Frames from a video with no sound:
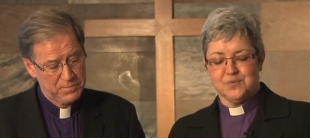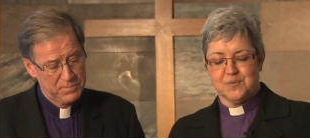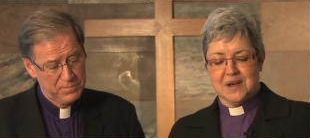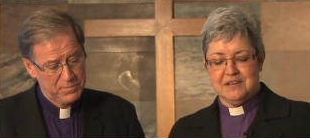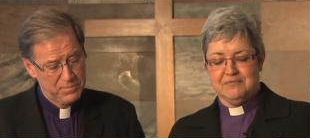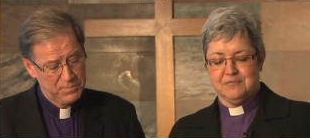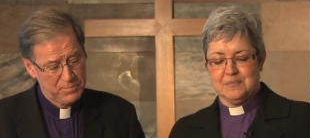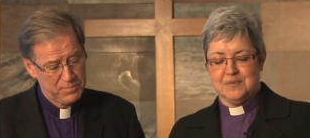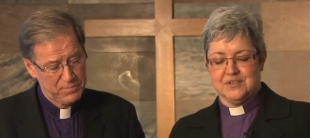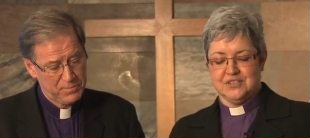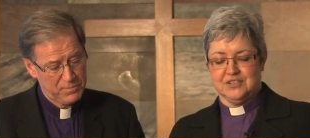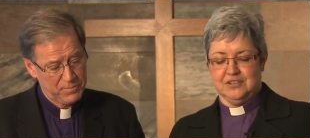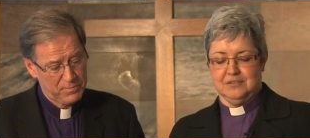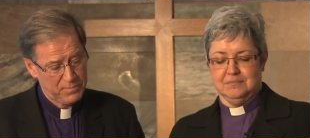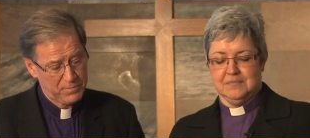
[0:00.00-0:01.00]
Speaker 1: away from the
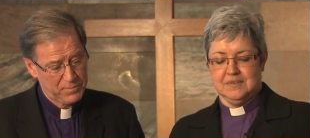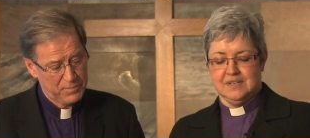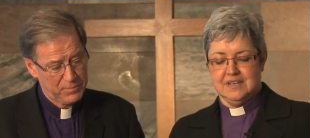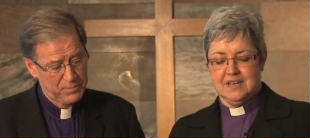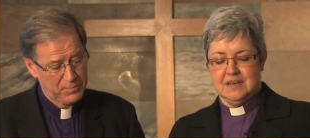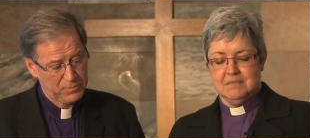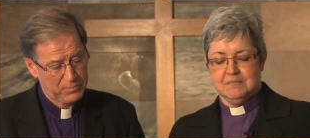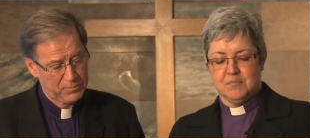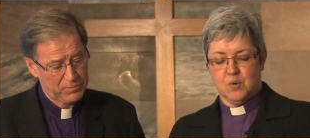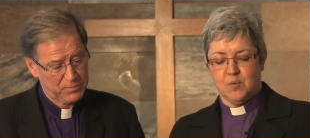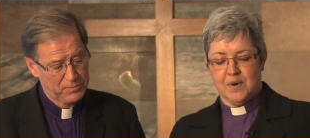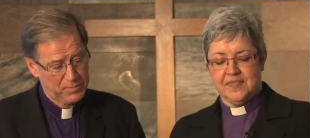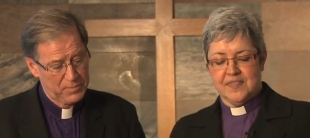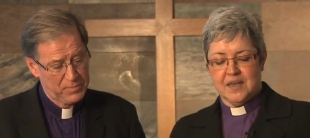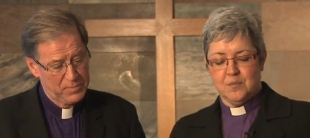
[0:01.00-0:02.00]
tomb, but
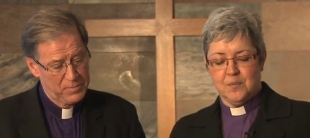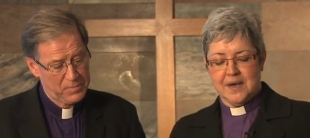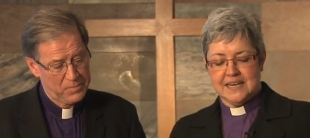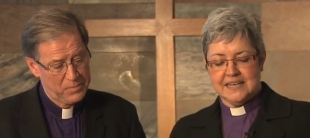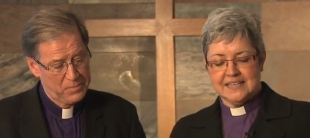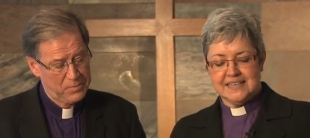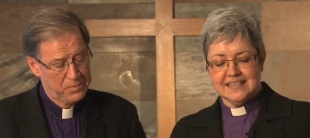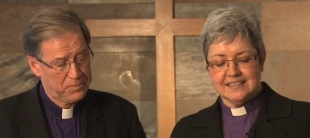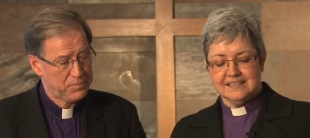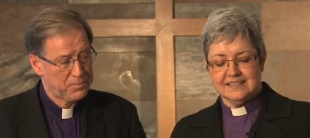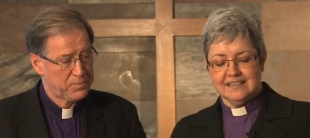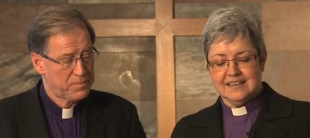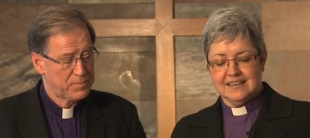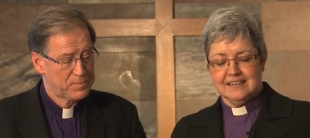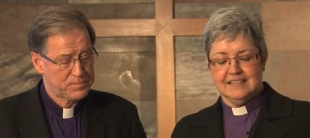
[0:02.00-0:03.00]
when they went
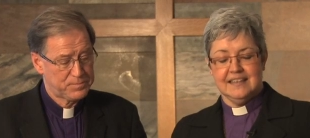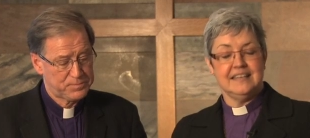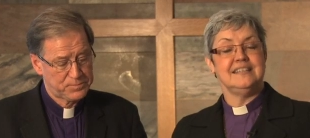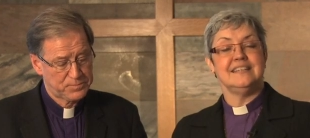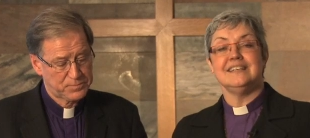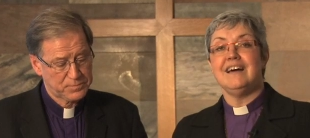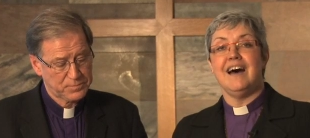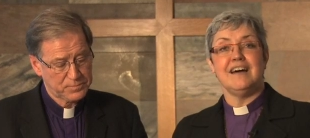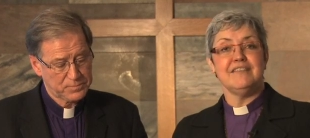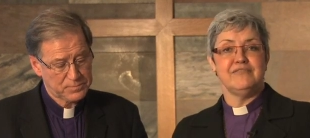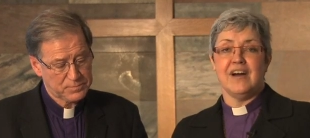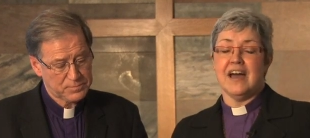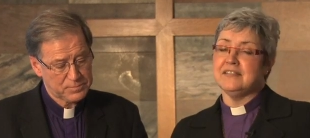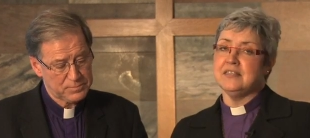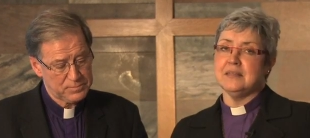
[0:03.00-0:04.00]
in, they did not
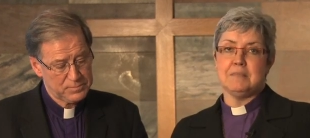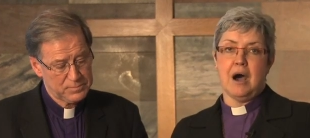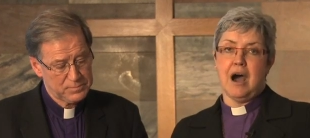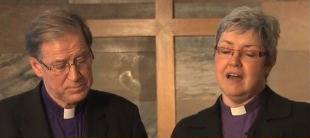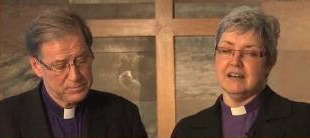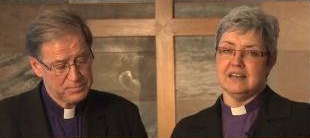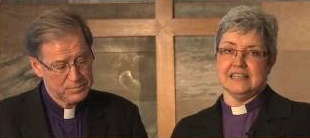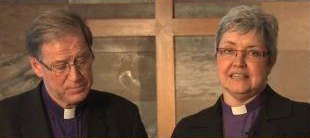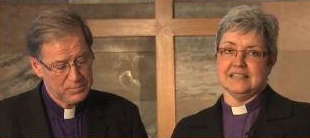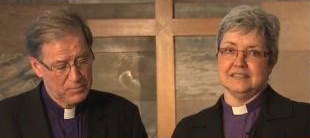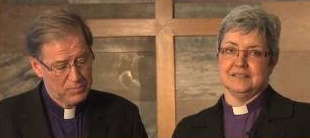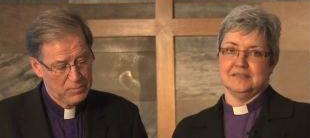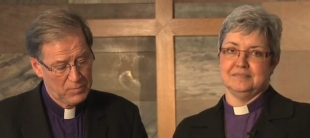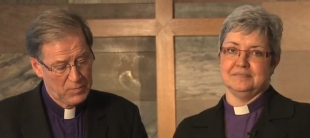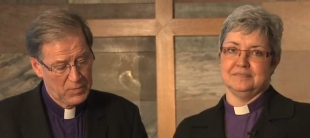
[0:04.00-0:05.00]
find the body.
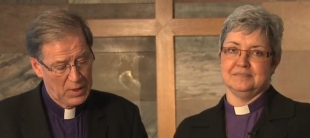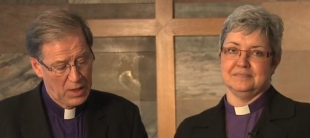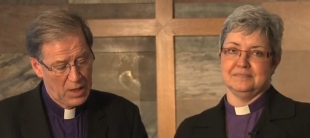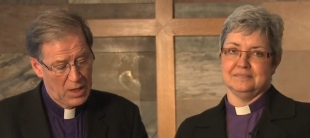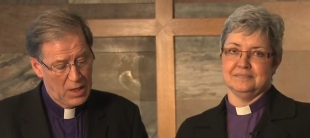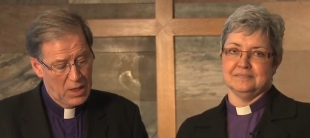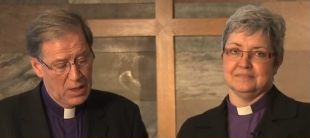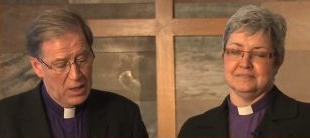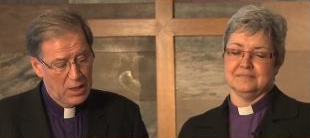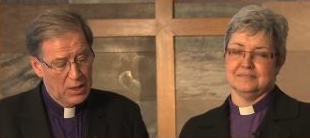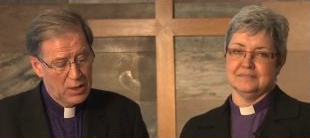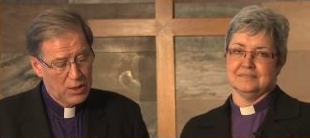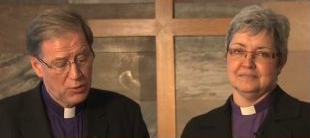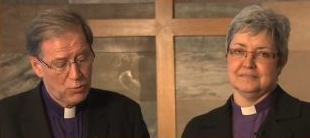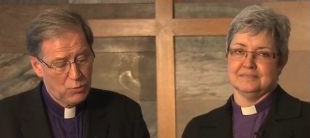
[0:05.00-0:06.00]

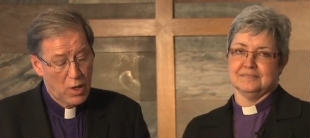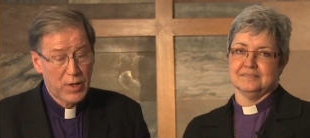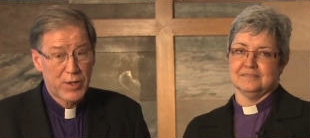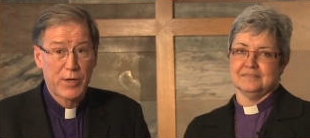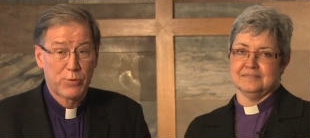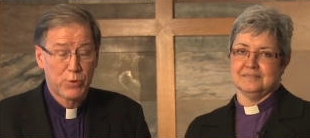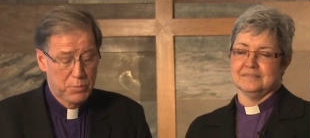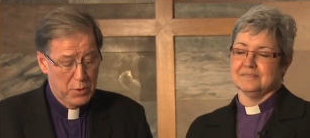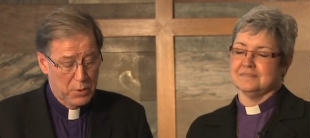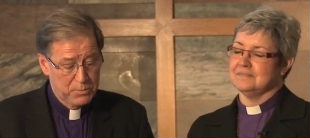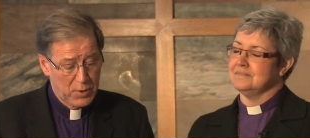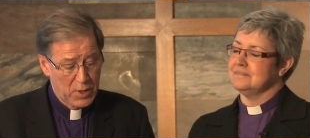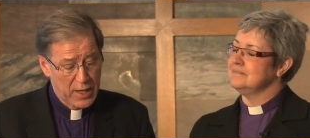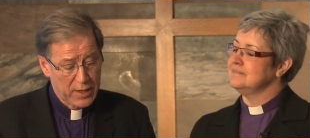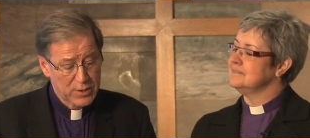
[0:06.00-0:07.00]
Speaker 2: While they were
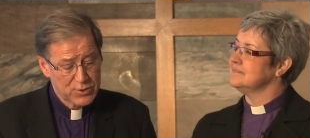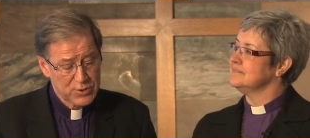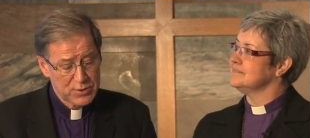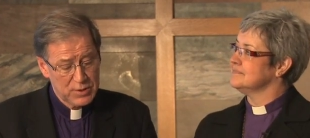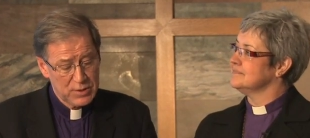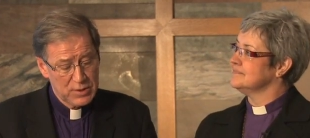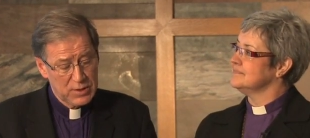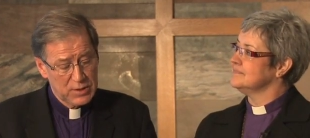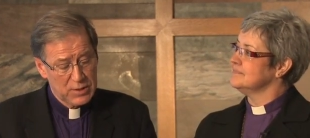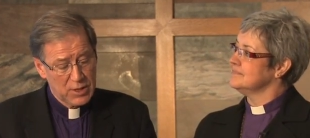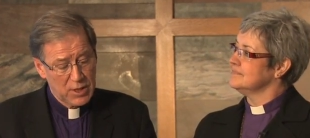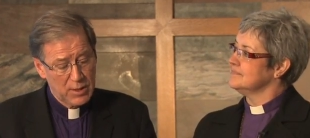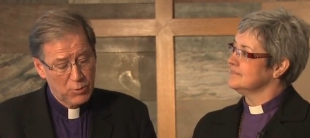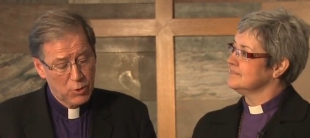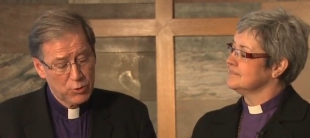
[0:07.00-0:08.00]
perplexed
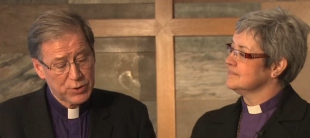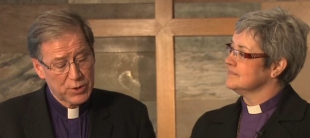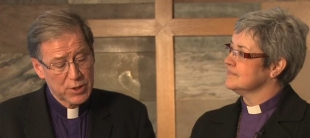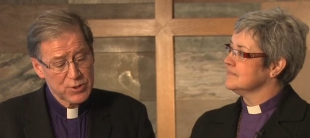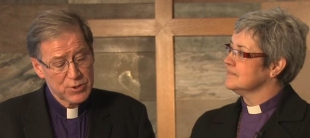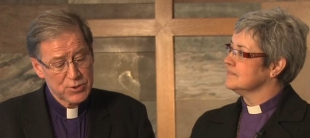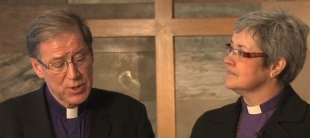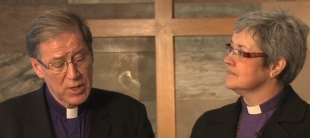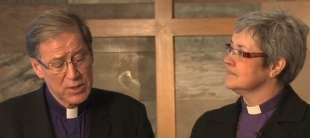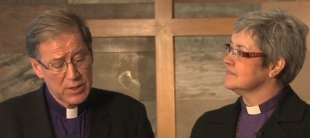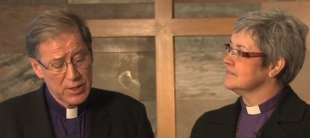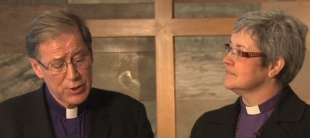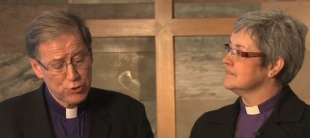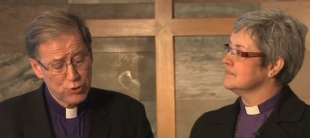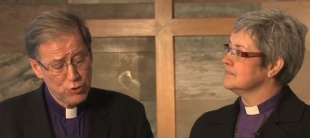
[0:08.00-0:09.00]
about this,
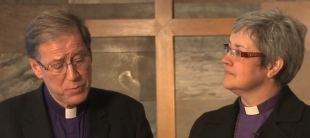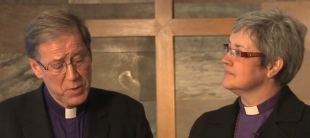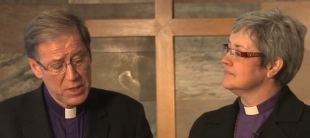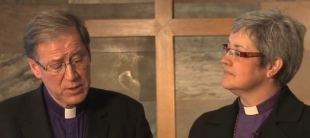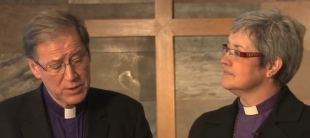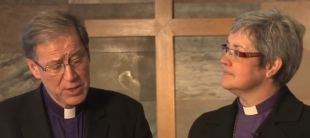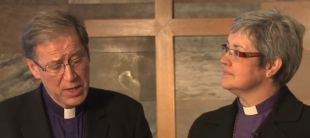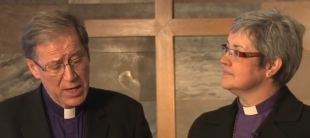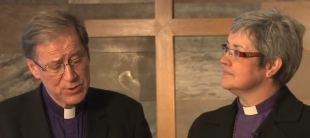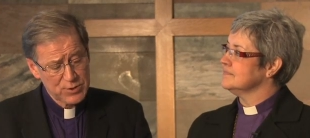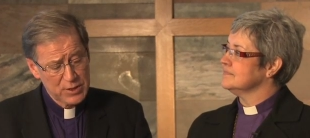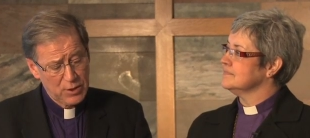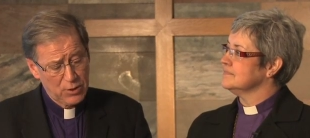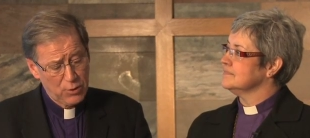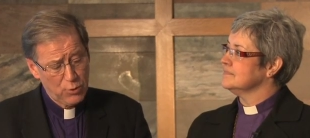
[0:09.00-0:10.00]
suddenly two men in
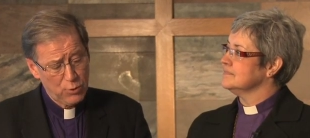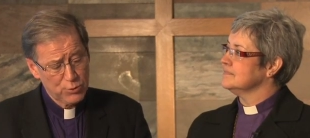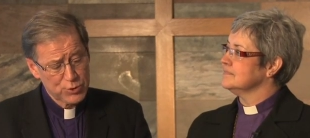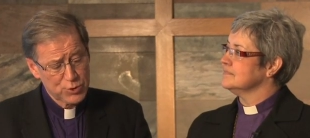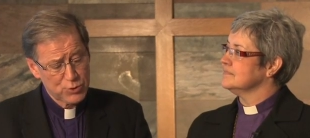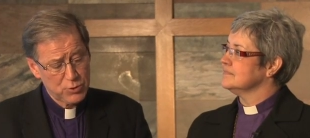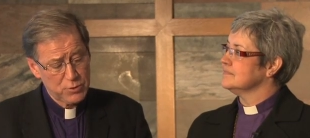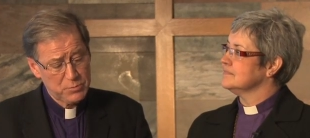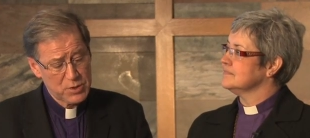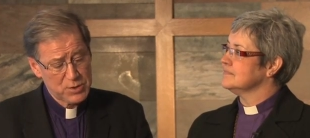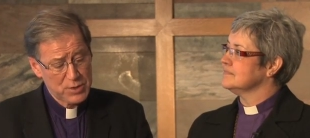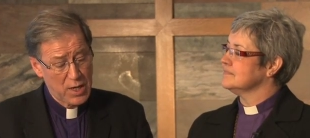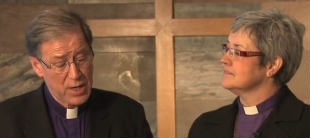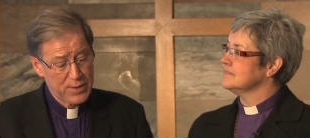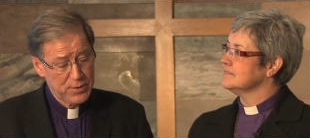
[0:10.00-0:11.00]
dazzling clothes stood
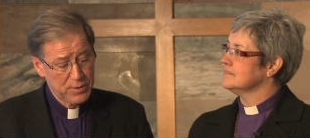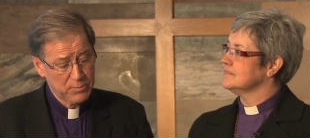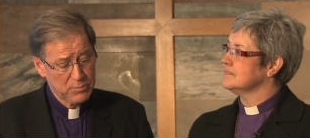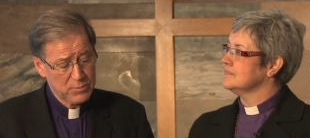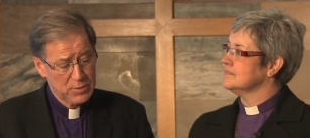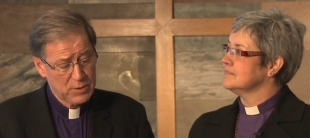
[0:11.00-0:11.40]
beside them.